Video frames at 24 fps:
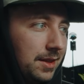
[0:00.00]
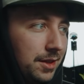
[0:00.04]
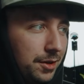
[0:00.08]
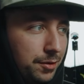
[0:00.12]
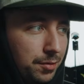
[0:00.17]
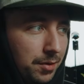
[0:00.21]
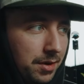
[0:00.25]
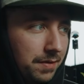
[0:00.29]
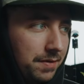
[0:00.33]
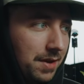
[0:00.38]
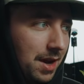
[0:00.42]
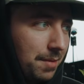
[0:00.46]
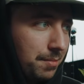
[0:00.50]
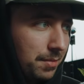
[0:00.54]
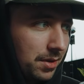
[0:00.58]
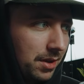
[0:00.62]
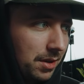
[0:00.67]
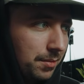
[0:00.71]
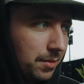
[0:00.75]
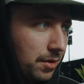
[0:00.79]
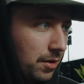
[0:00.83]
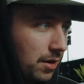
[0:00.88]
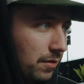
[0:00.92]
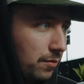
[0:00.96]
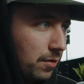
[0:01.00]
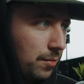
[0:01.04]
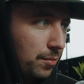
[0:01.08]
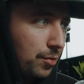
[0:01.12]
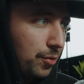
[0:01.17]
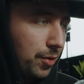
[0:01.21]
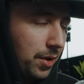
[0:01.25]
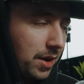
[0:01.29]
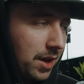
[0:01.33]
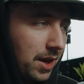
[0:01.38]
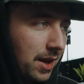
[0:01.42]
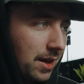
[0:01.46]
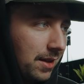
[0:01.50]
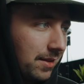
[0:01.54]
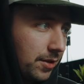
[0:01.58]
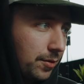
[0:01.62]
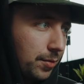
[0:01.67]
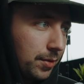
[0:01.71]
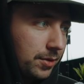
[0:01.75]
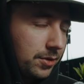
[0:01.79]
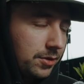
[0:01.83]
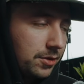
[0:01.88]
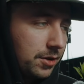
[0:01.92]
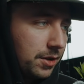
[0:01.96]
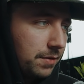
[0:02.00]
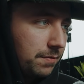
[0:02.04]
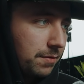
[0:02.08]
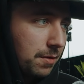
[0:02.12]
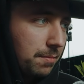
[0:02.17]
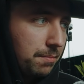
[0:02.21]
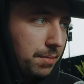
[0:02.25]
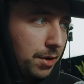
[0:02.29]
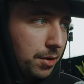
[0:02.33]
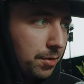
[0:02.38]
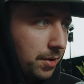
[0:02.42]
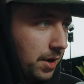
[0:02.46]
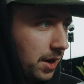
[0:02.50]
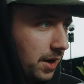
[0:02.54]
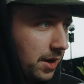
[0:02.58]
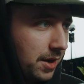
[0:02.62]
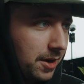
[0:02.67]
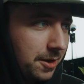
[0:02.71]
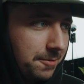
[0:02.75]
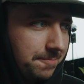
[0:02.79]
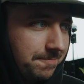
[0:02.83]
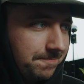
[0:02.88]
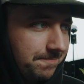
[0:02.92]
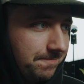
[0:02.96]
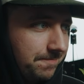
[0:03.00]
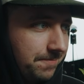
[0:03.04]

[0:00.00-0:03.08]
25mm f1.8. This one's good for bokeh.